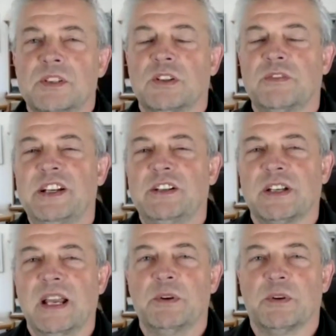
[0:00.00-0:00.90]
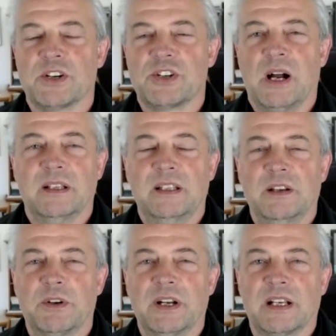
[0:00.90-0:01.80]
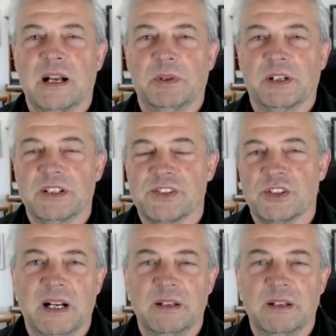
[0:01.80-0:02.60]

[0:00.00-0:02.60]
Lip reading: the vehicle came to our shop, but the owner had a couple of concerns.